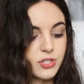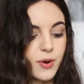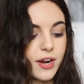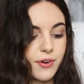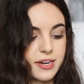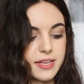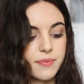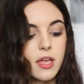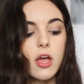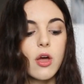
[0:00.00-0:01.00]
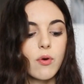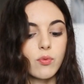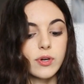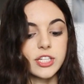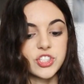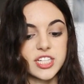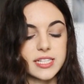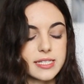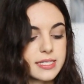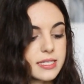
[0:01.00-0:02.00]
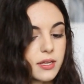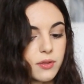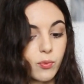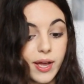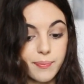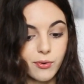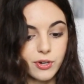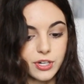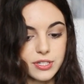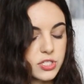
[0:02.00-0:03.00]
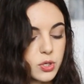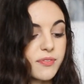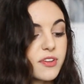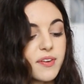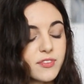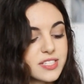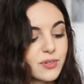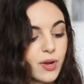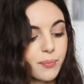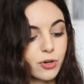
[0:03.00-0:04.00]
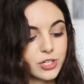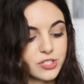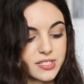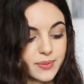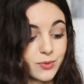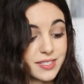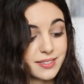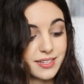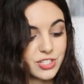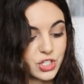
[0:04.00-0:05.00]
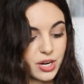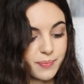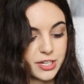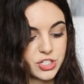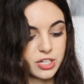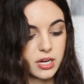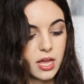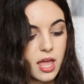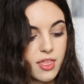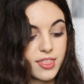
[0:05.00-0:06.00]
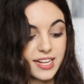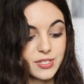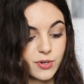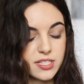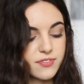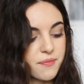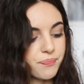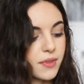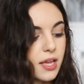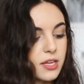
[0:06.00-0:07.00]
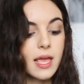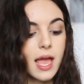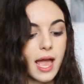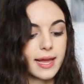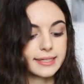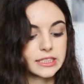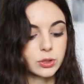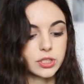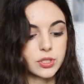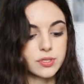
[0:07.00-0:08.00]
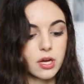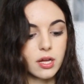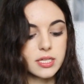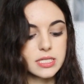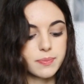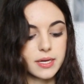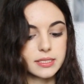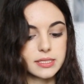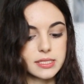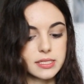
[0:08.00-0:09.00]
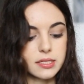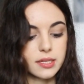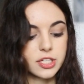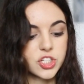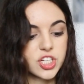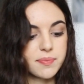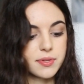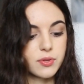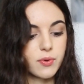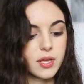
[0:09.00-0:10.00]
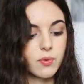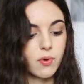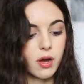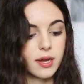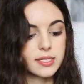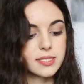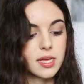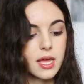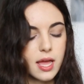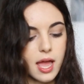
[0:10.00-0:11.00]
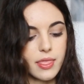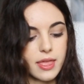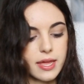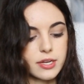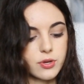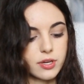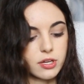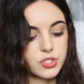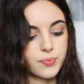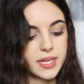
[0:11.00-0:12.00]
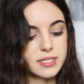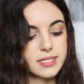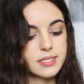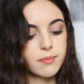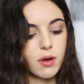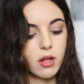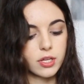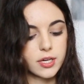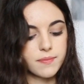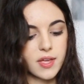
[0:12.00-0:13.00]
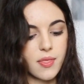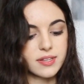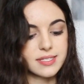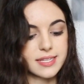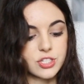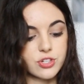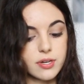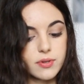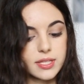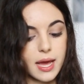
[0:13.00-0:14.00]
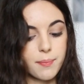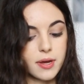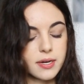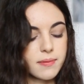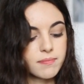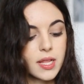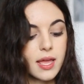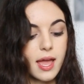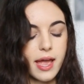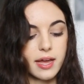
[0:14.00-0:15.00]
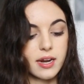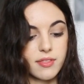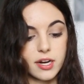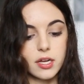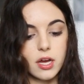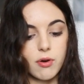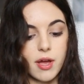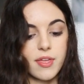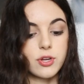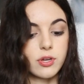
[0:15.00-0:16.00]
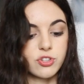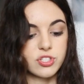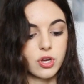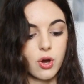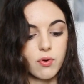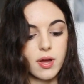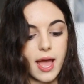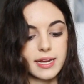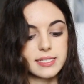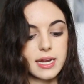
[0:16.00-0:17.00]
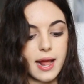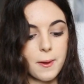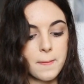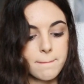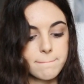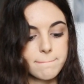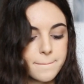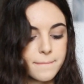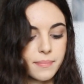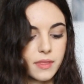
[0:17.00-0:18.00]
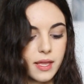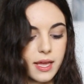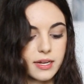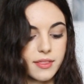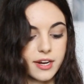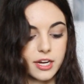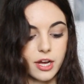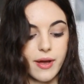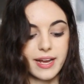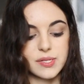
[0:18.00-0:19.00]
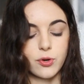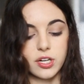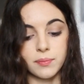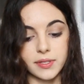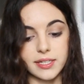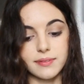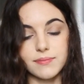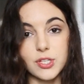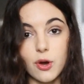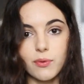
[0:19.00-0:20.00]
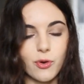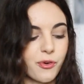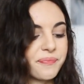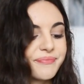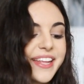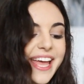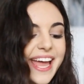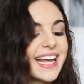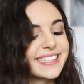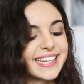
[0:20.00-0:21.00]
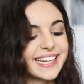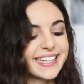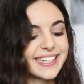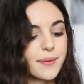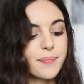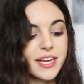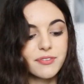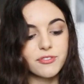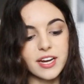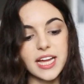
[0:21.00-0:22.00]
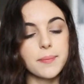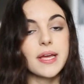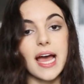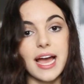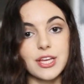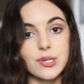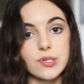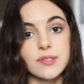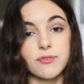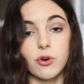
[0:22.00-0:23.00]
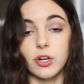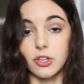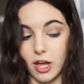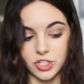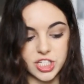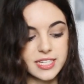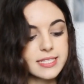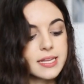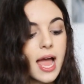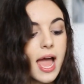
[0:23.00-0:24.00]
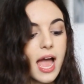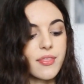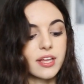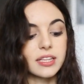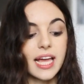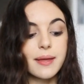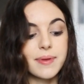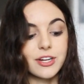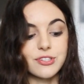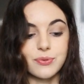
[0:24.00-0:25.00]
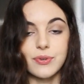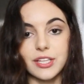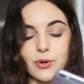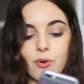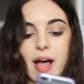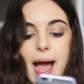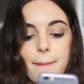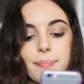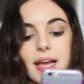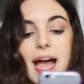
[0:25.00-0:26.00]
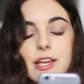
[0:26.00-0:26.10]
Square Ready, which is white borders. So if you've ever seen white borders on someone's Instagram picture, that's where it's from. And you can use all these buttons to like shape it the way you want, and then you can also make it smaller and then center it with that button. And there you go, and then you can just go exit out, and there you go, export completed. So cool. And then Pick Frame I use for collages, and then Light Meter is a really cool app.